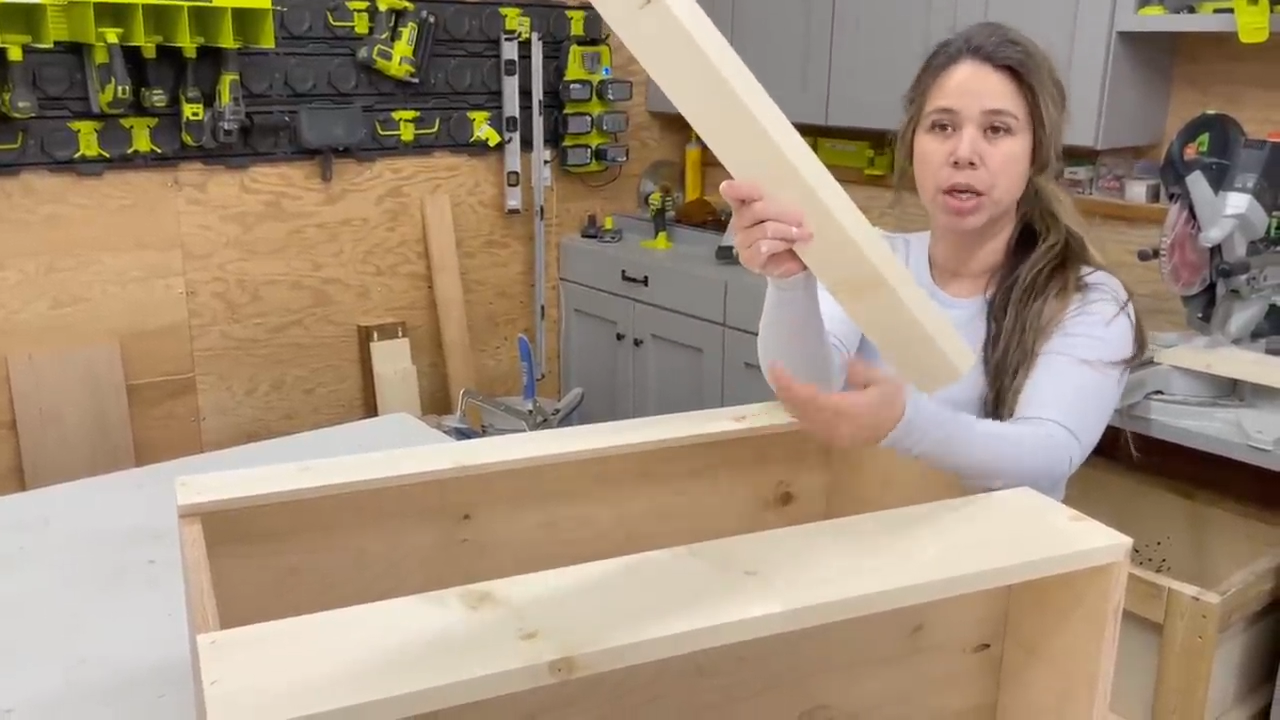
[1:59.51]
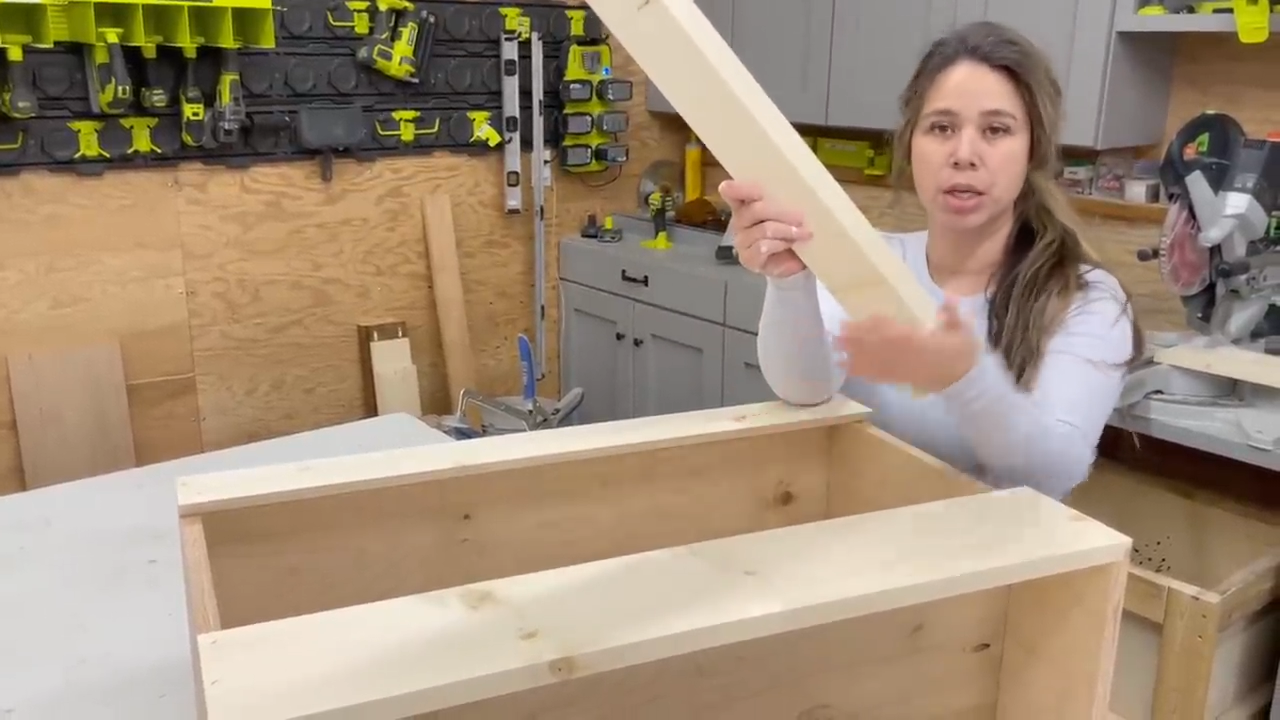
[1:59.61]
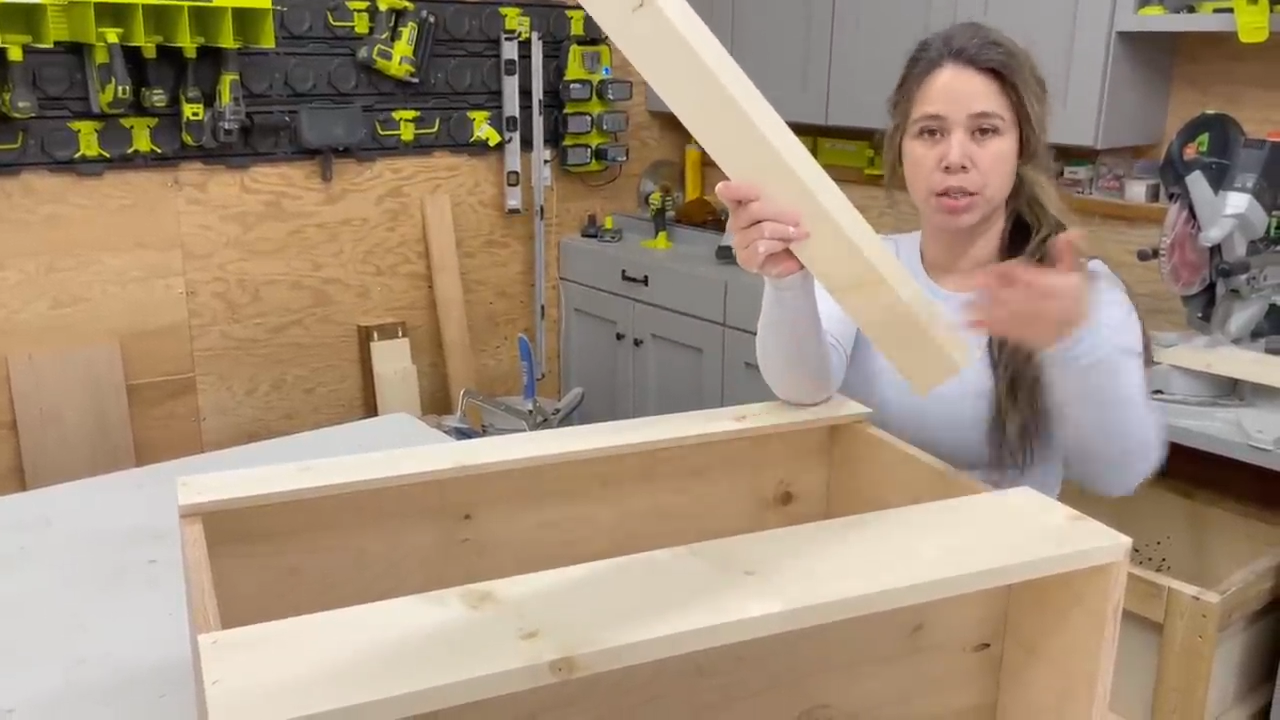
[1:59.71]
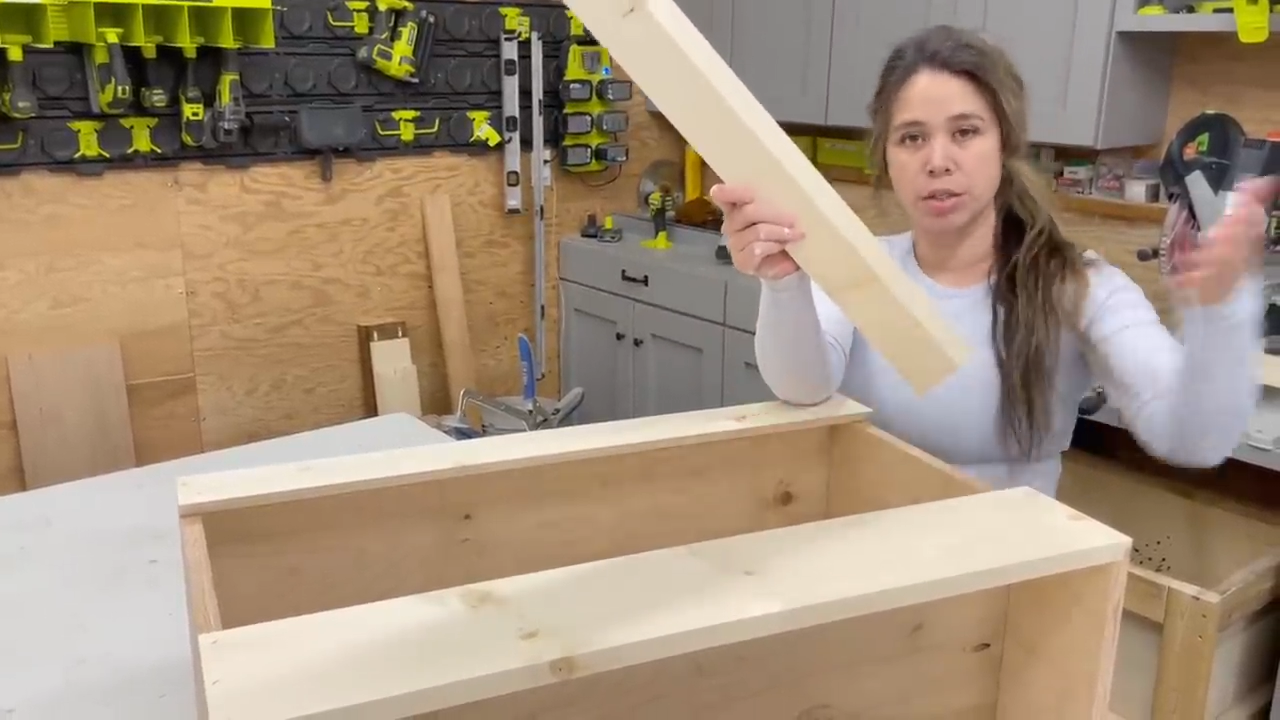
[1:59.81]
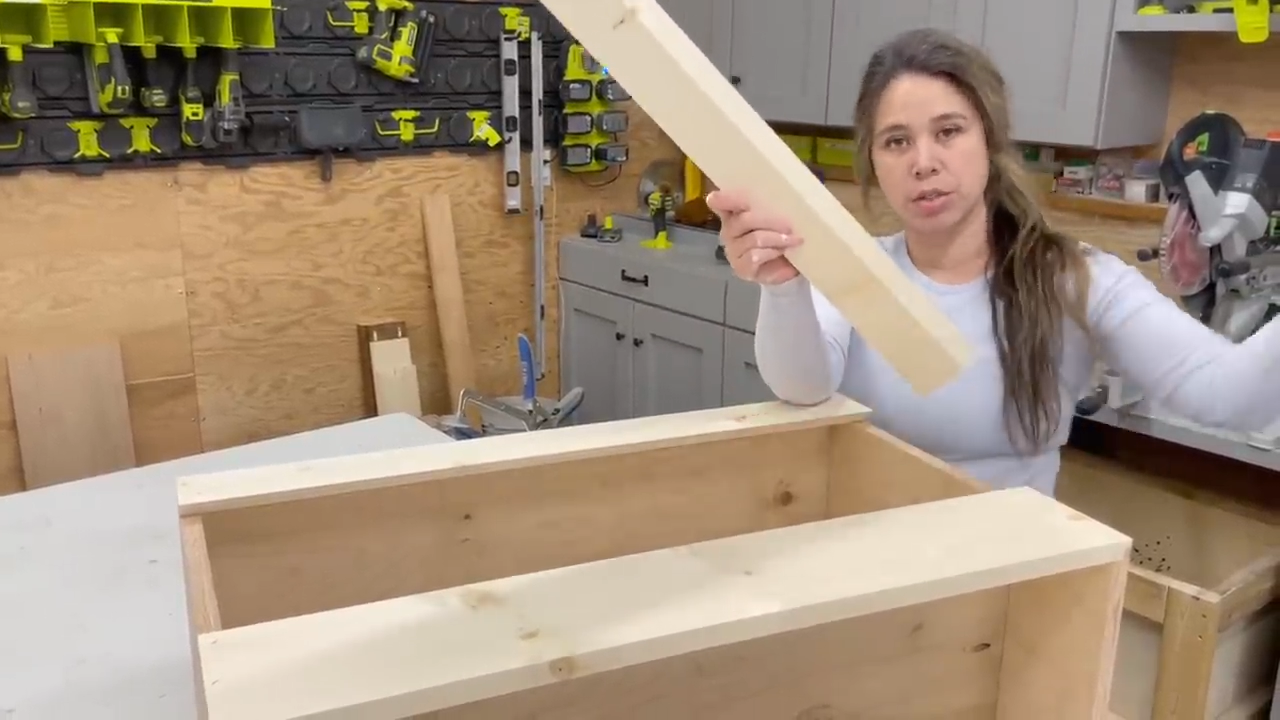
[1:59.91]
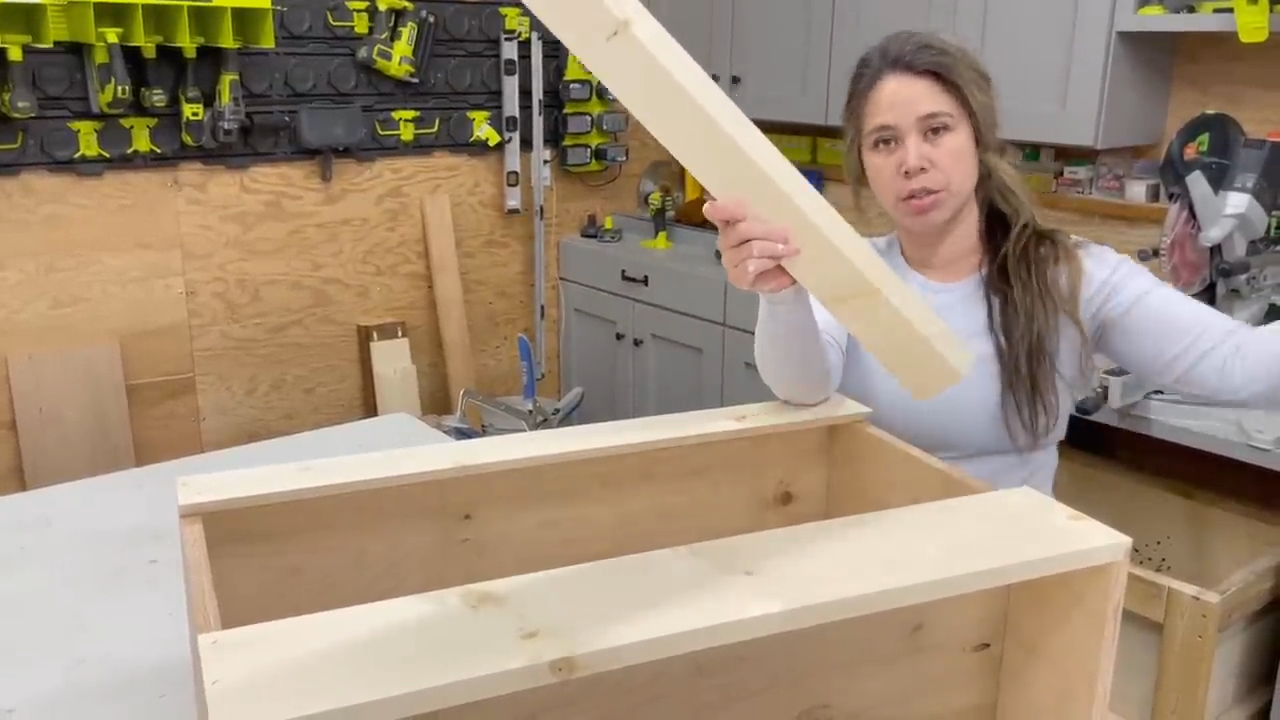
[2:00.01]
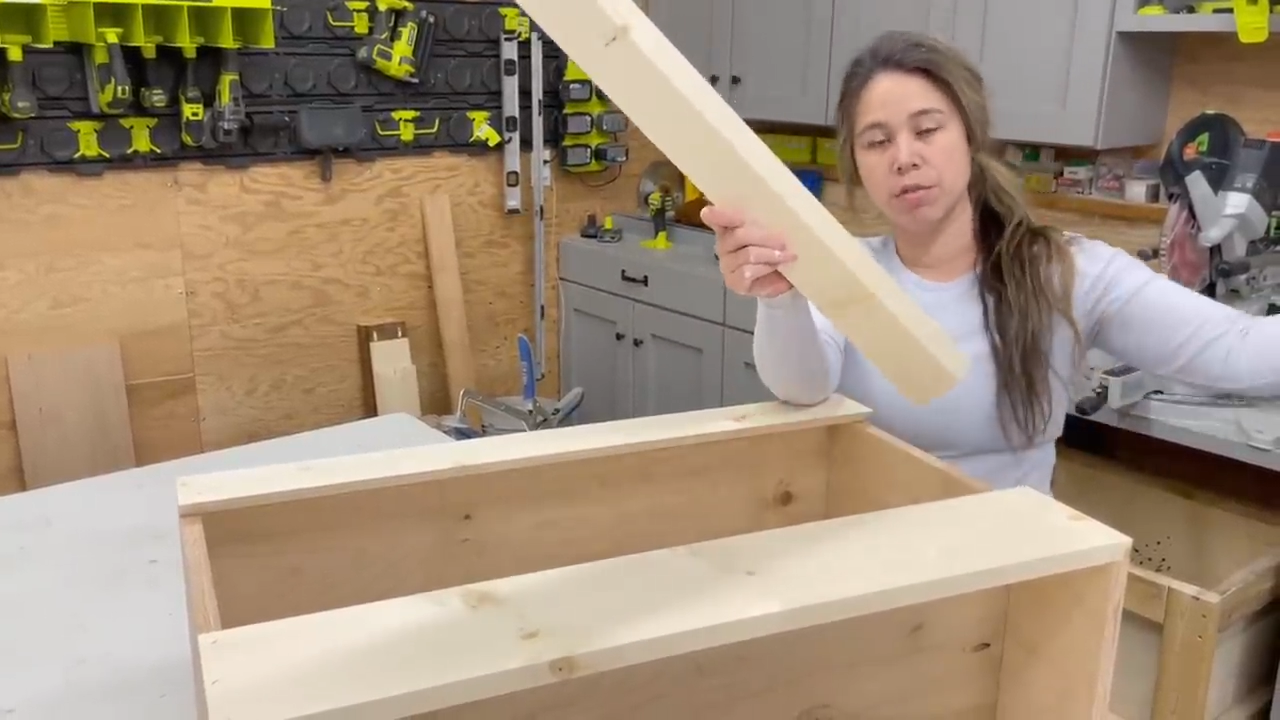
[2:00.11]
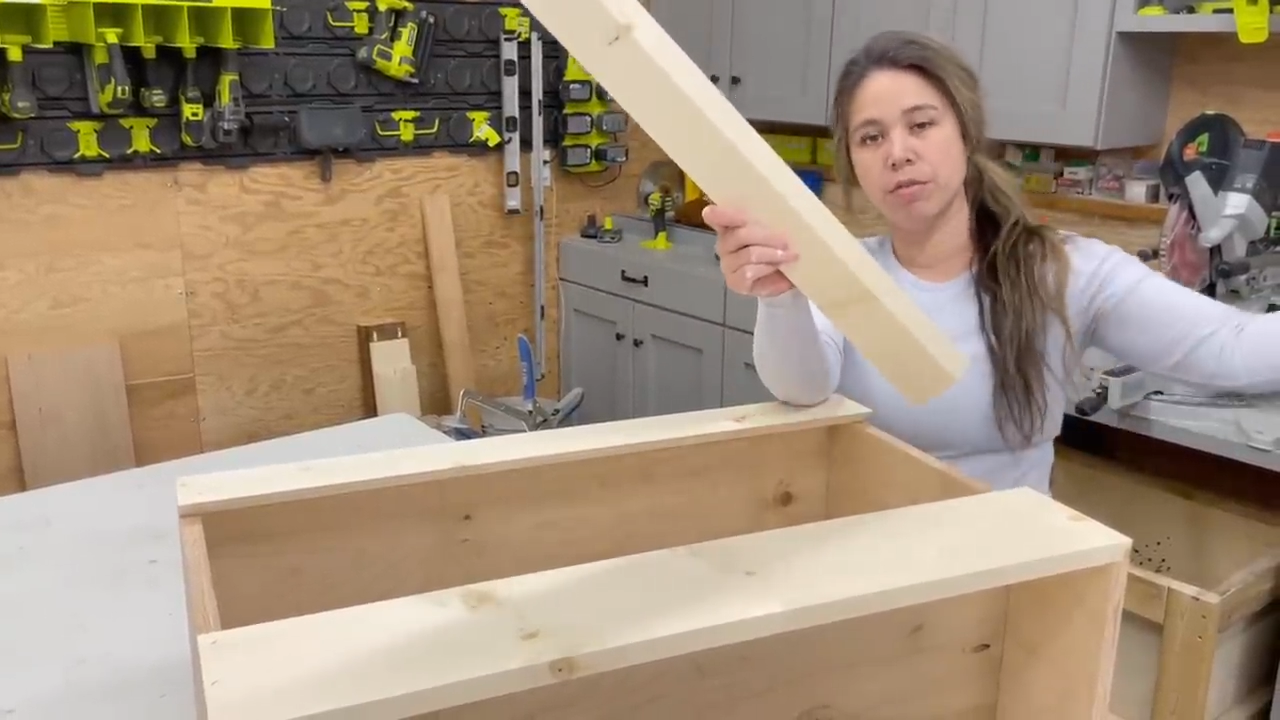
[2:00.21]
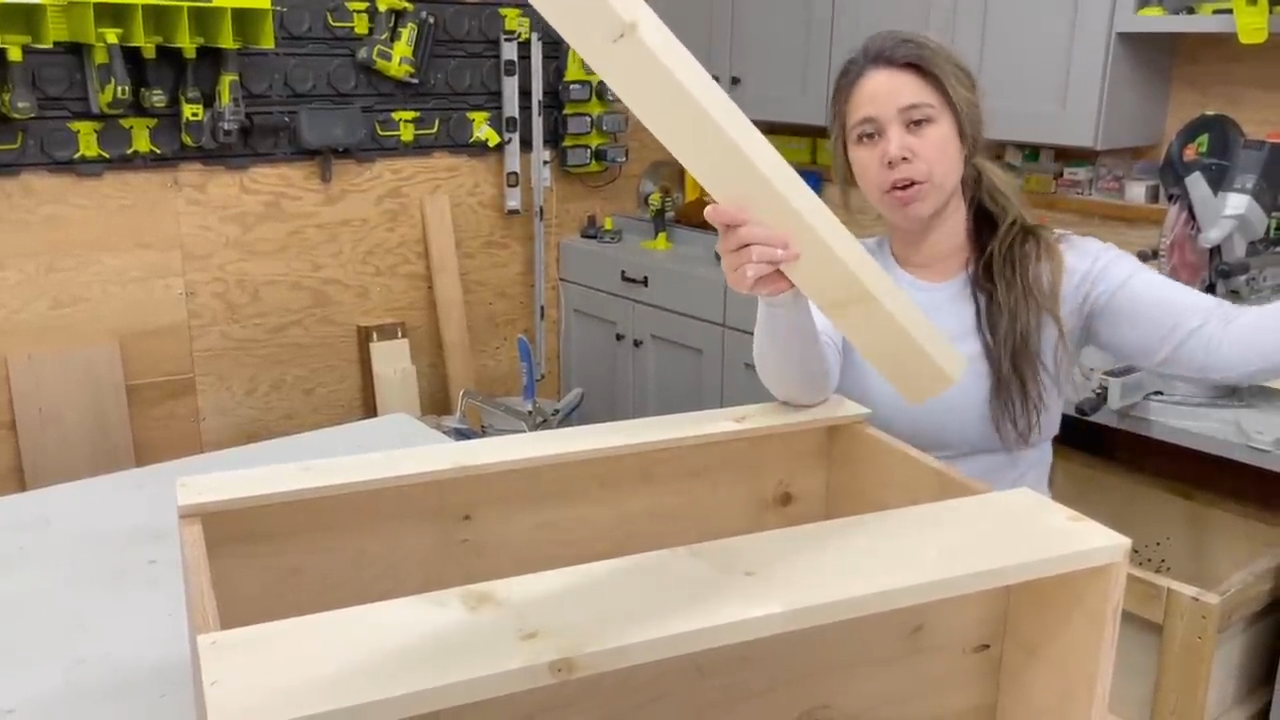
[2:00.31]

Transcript: is